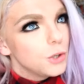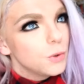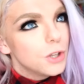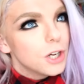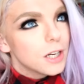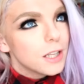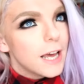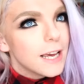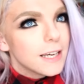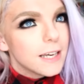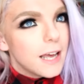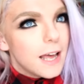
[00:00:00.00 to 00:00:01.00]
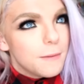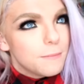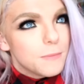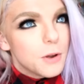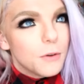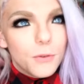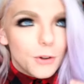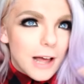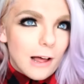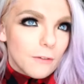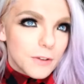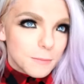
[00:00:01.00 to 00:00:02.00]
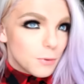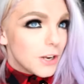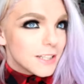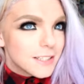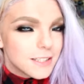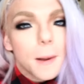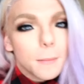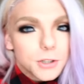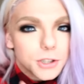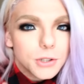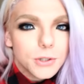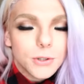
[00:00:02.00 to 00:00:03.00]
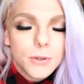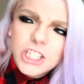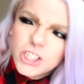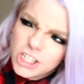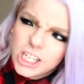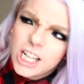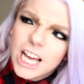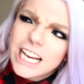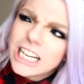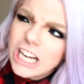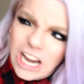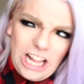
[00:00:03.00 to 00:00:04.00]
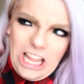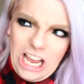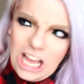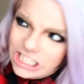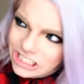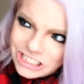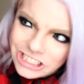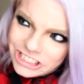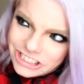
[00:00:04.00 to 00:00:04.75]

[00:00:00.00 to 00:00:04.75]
you look like a beautiful elven prince. Number two, you look like an alien